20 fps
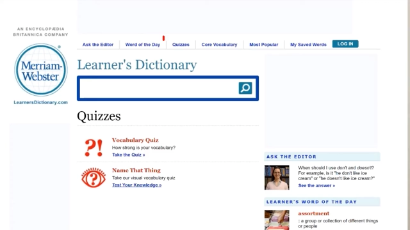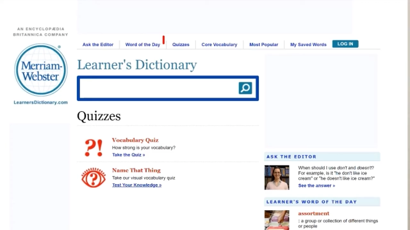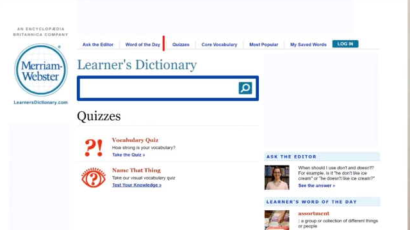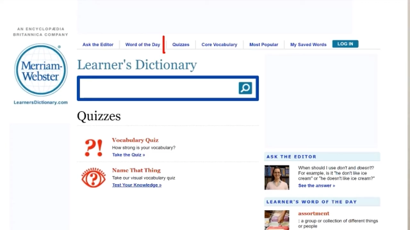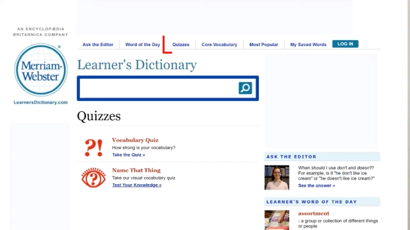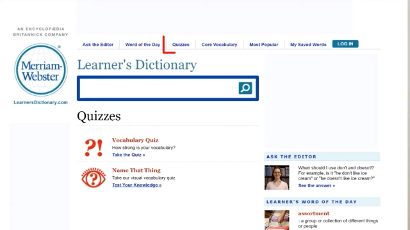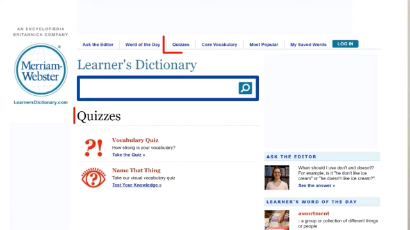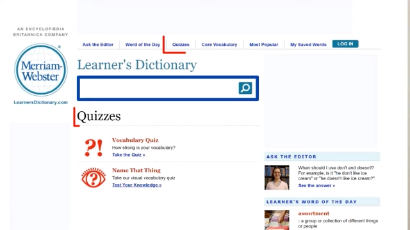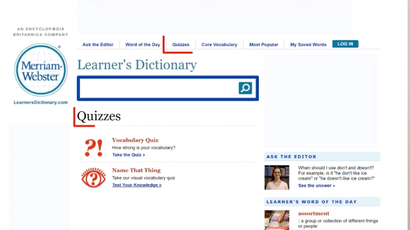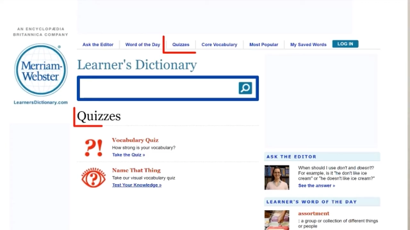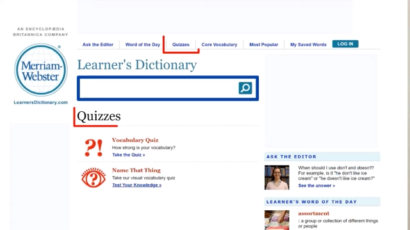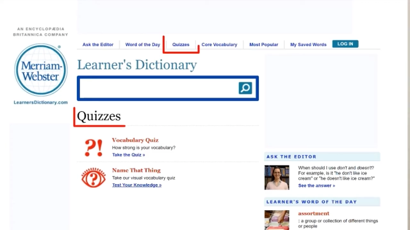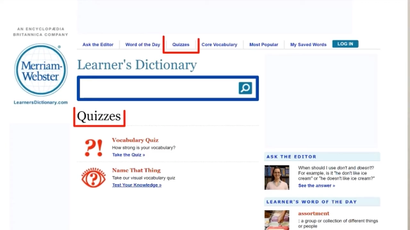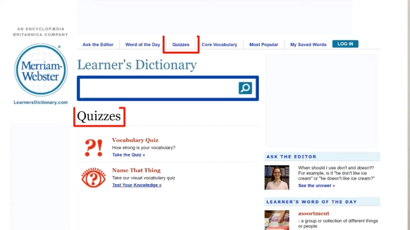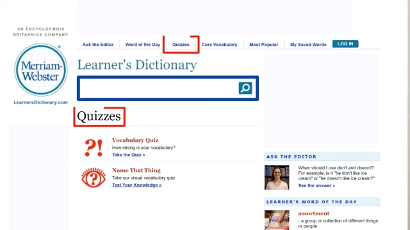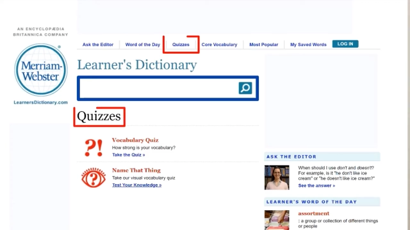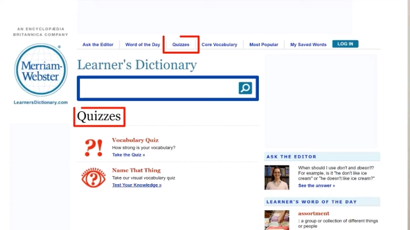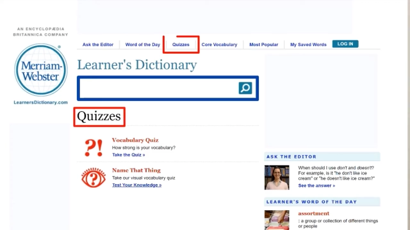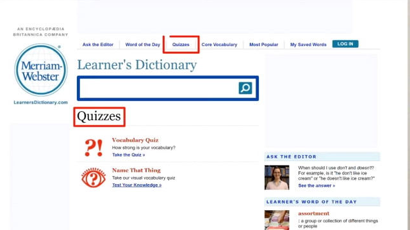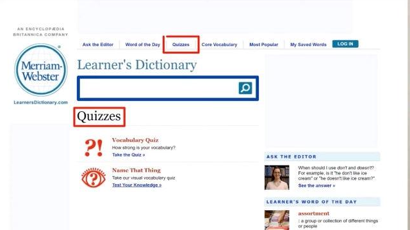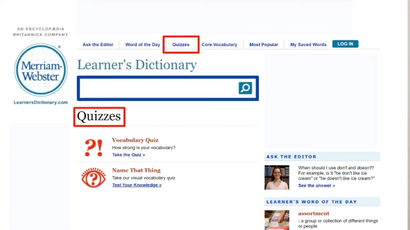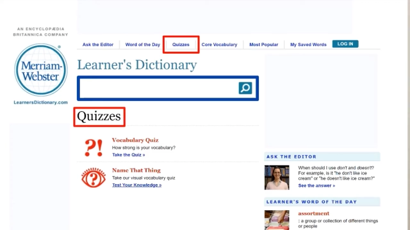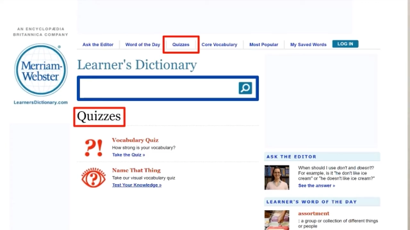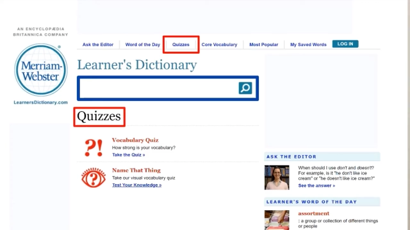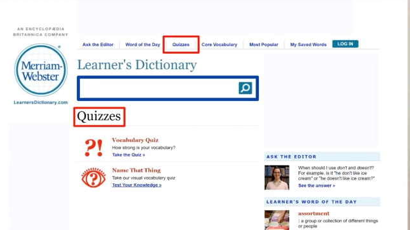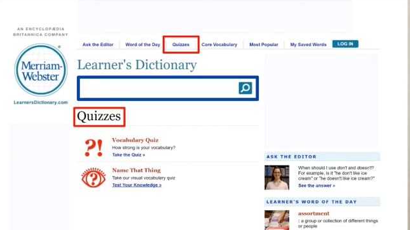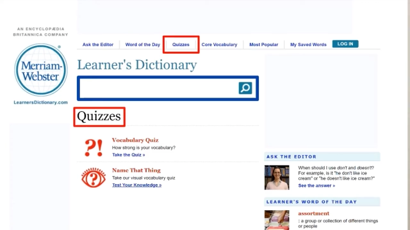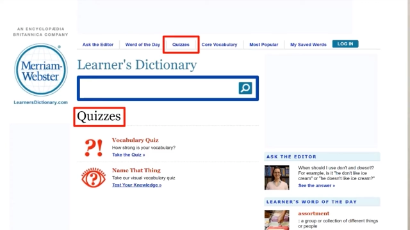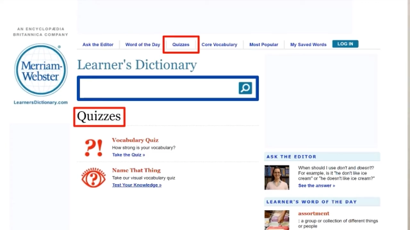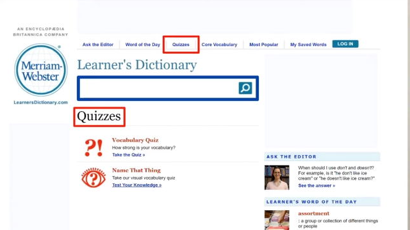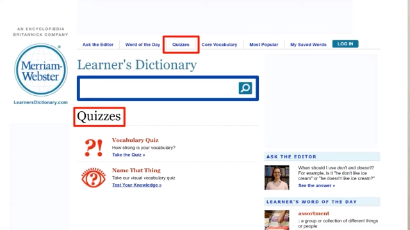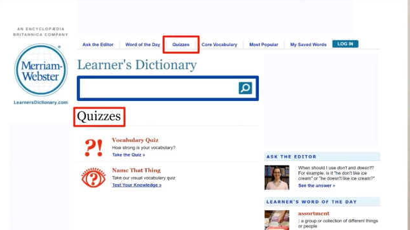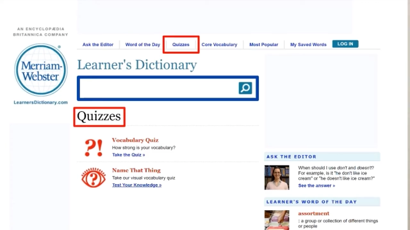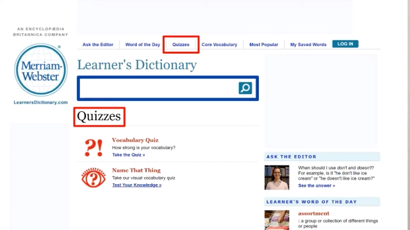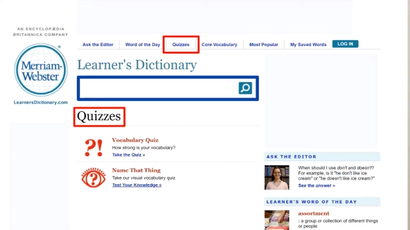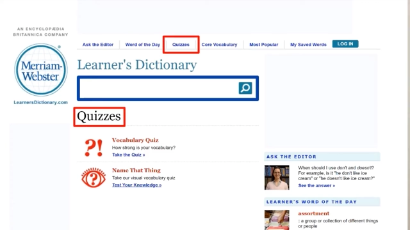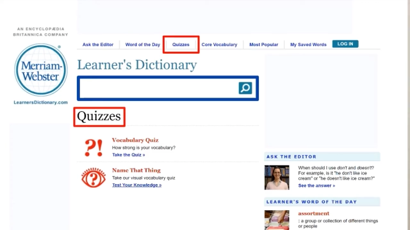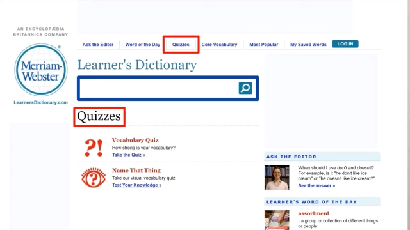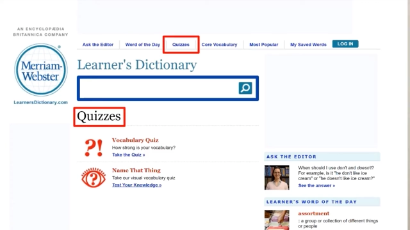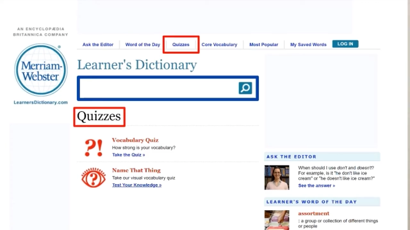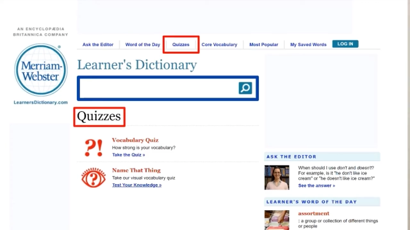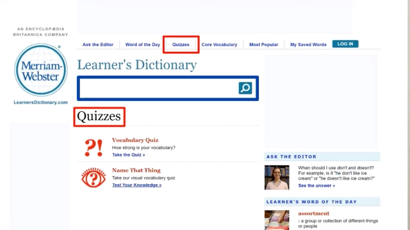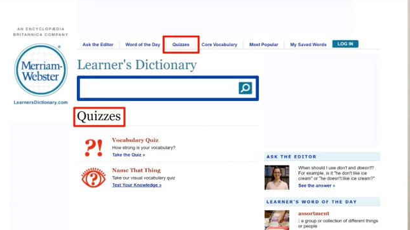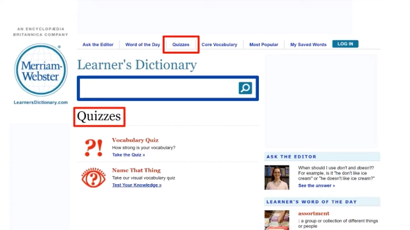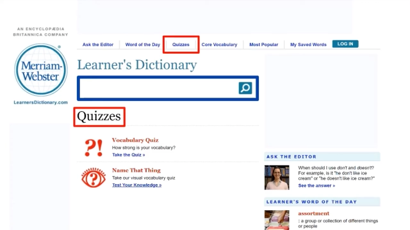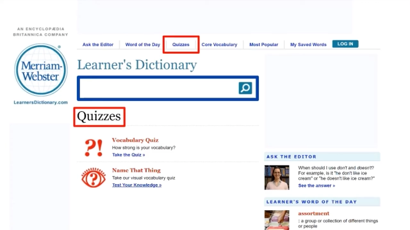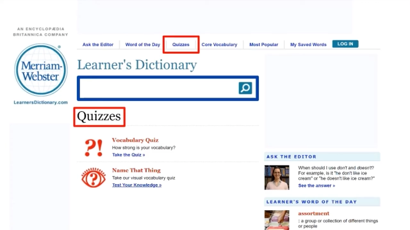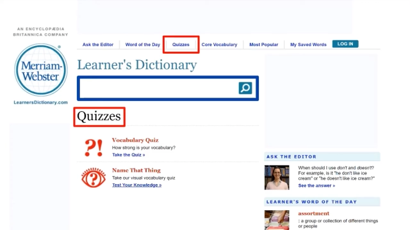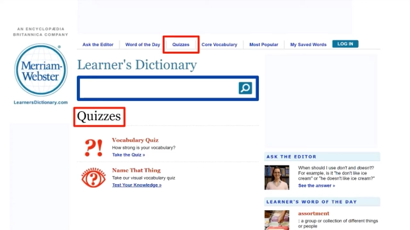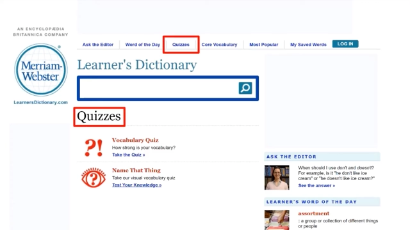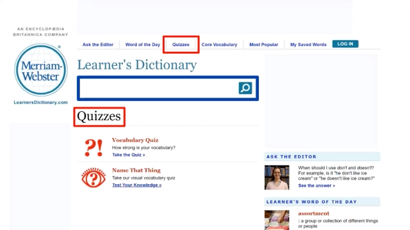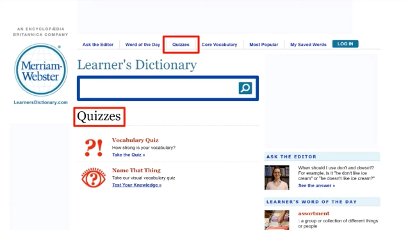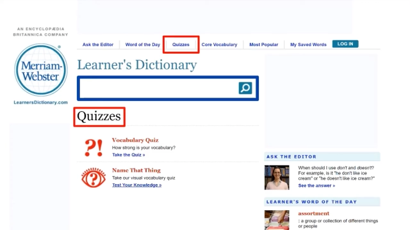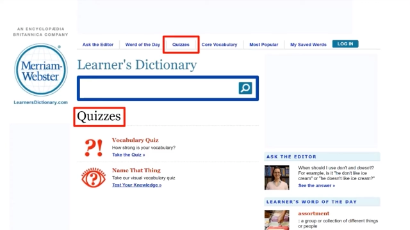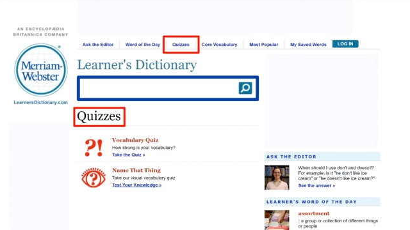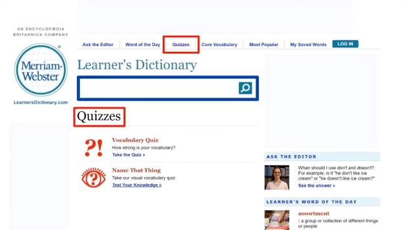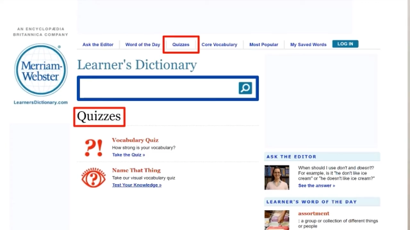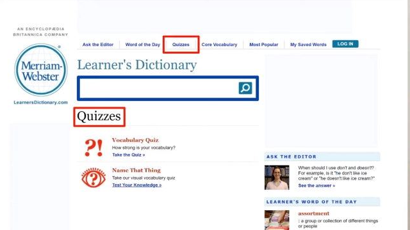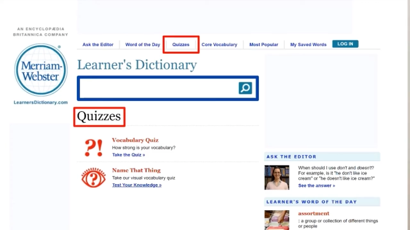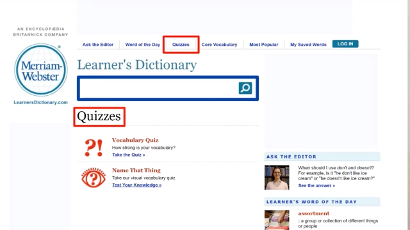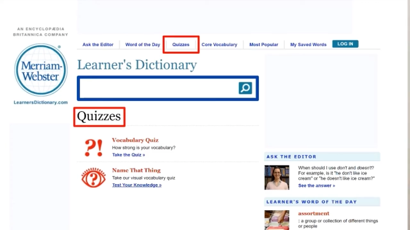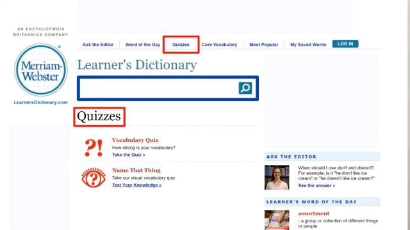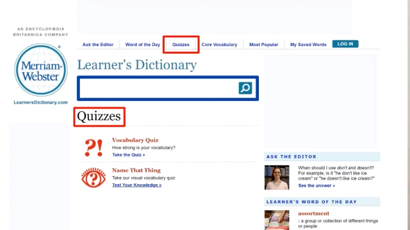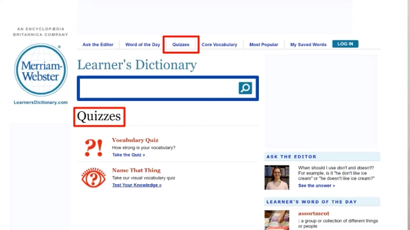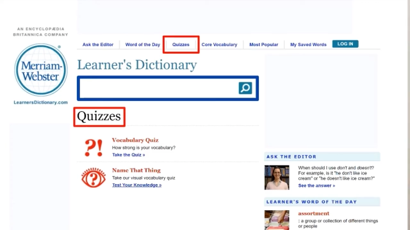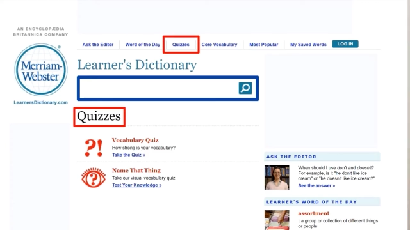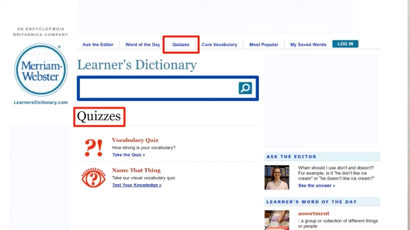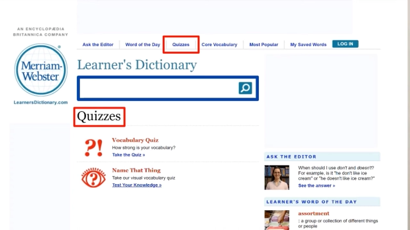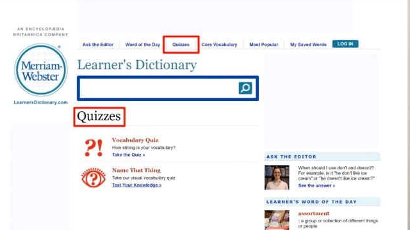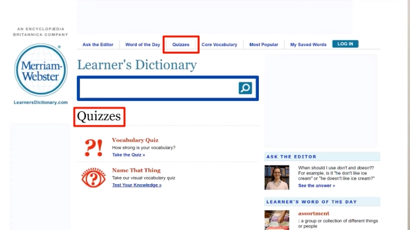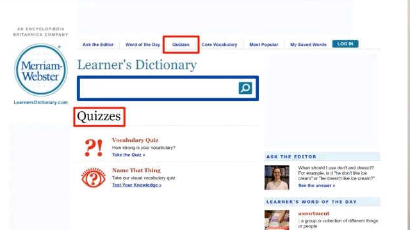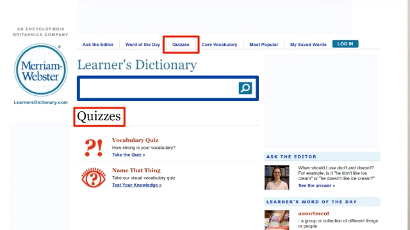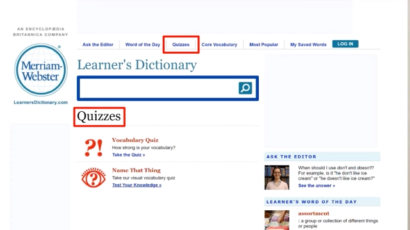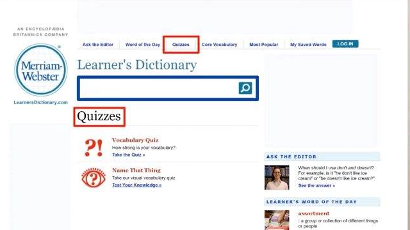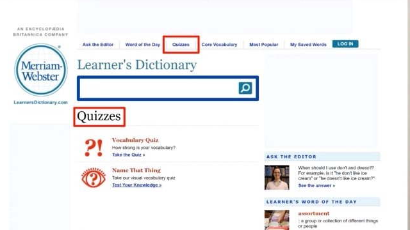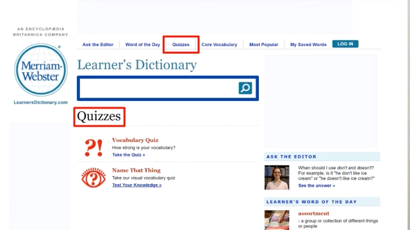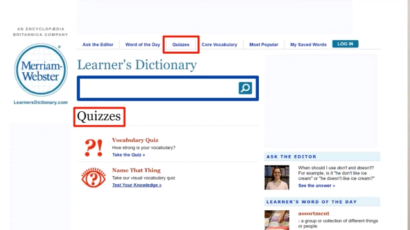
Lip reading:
(no speaker visible)